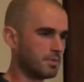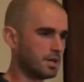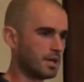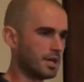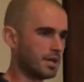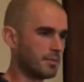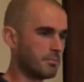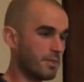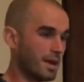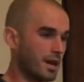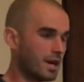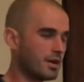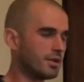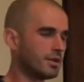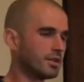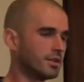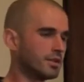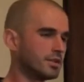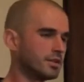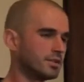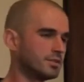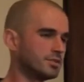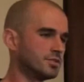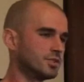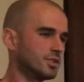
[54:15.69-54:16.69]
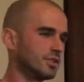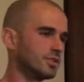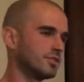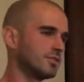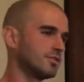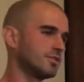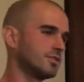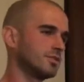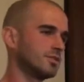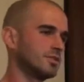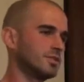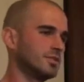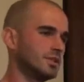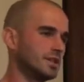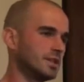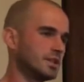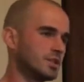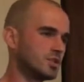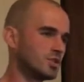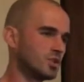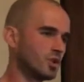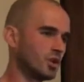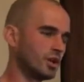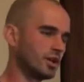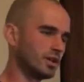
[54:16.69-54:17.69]
uh, Mary and just to
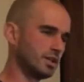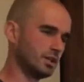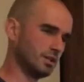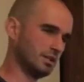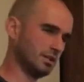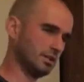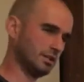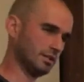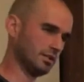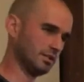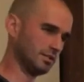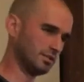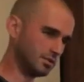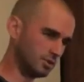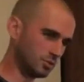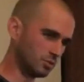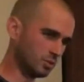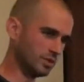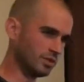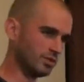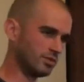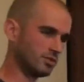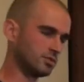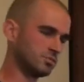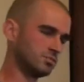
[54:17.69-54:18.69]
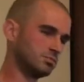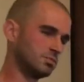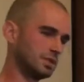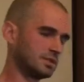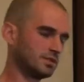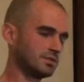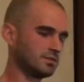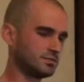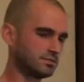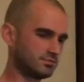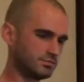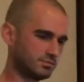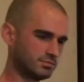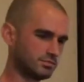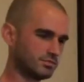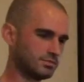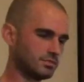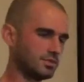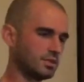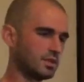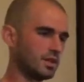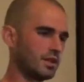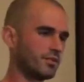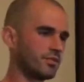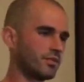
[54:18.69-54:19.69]
enjoy the wisdom but
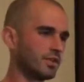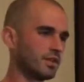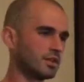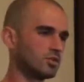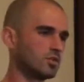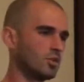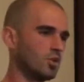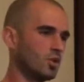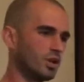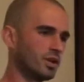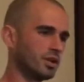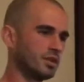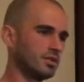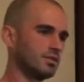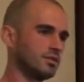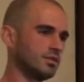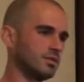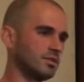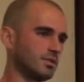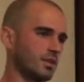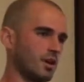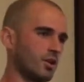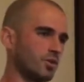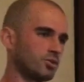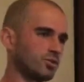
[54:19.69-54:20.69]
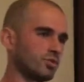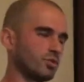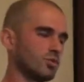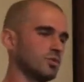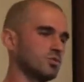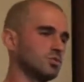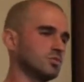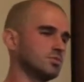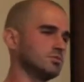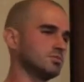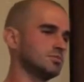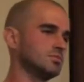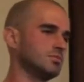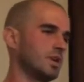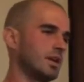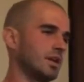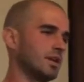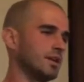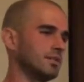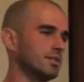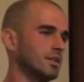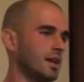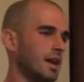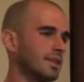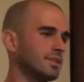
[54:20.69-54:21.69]
I think Dogen is also
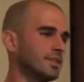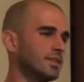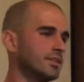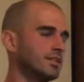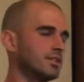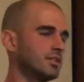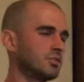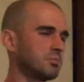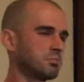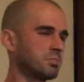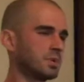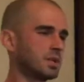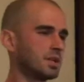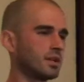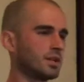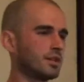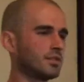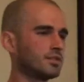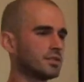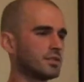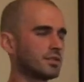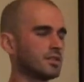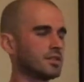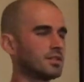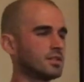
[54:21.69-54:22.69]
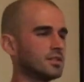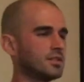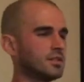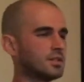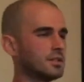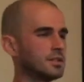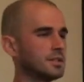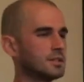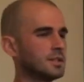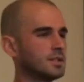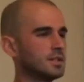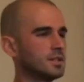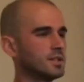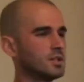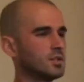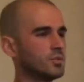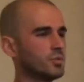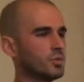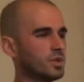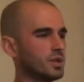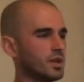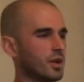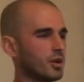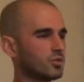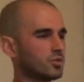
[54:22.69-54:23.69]
I need him because he
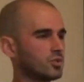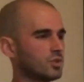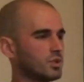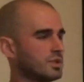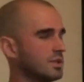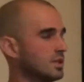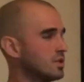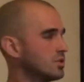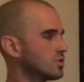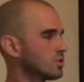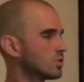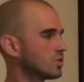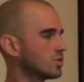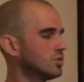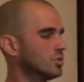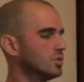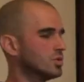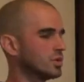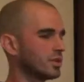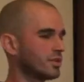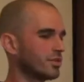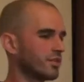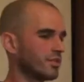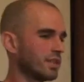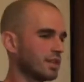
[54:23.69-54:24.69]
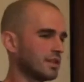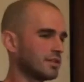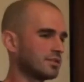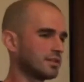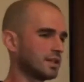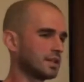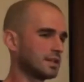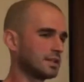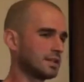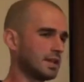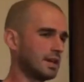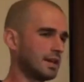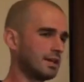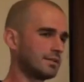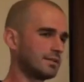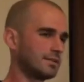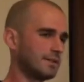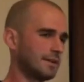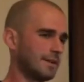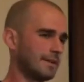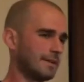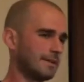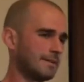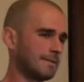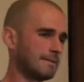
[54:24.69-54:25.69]
we also need to cook and things like that
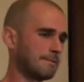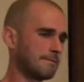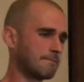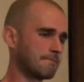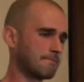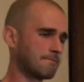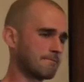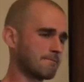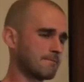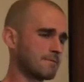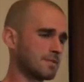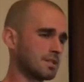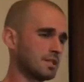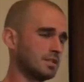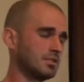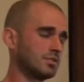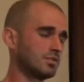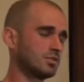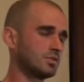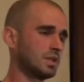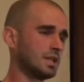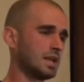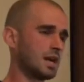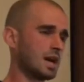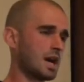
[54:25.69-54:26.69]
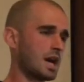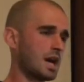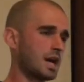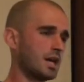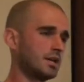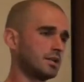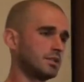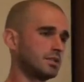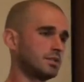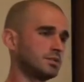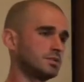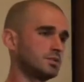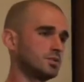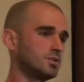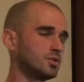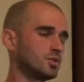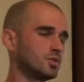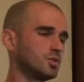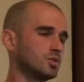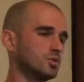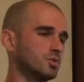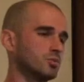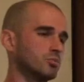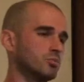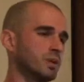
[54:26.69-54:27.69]
and it's really hard
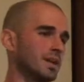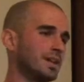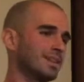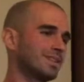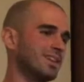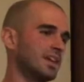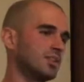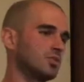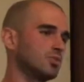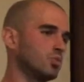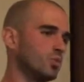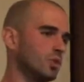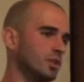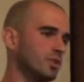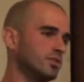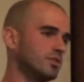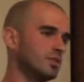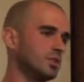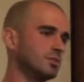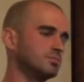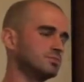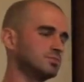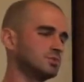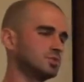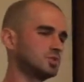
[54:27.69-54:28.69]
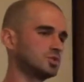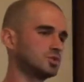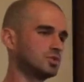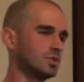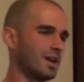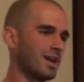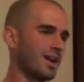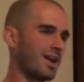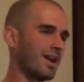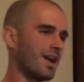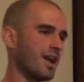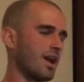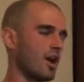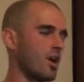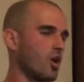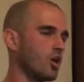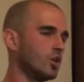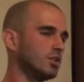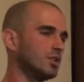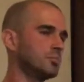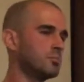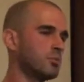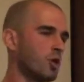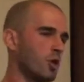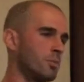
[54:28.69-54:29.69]
to bring that wisdom to
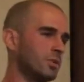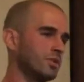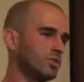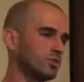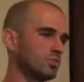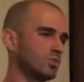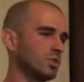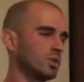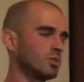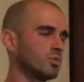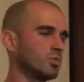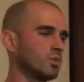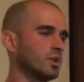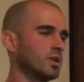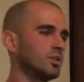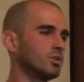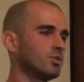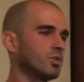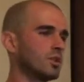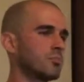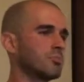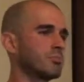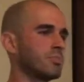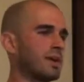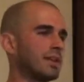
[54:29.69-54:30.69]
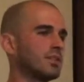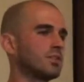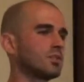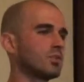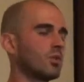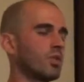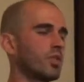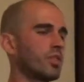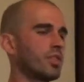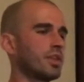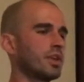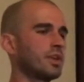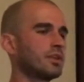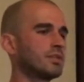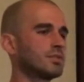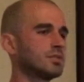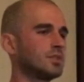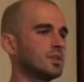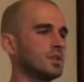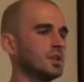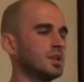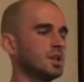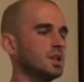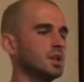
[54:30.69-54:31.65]
all the moments when we're doing practical things